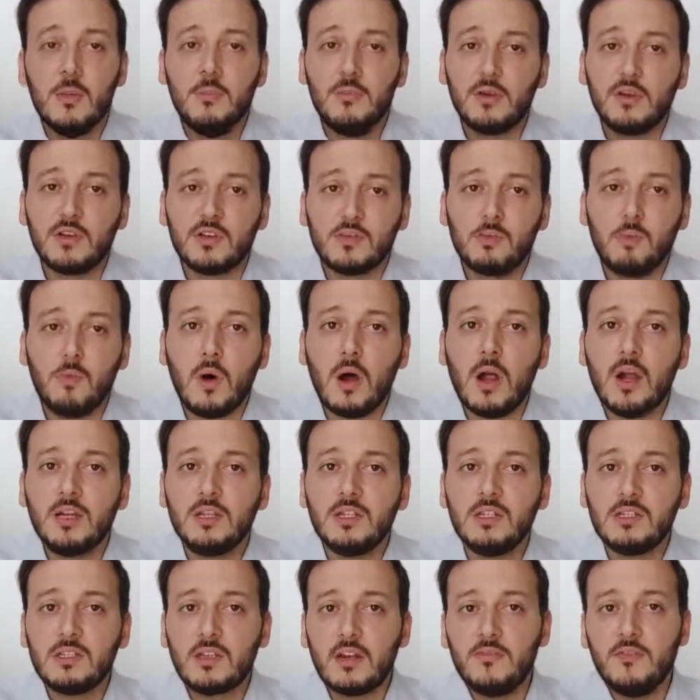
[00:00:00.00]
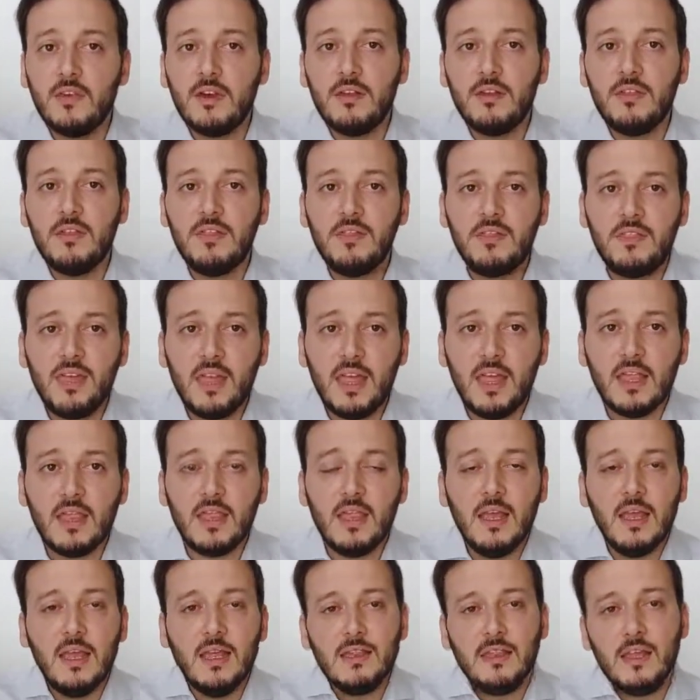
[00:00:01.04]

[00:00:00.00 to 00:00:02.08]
because margins are very thin,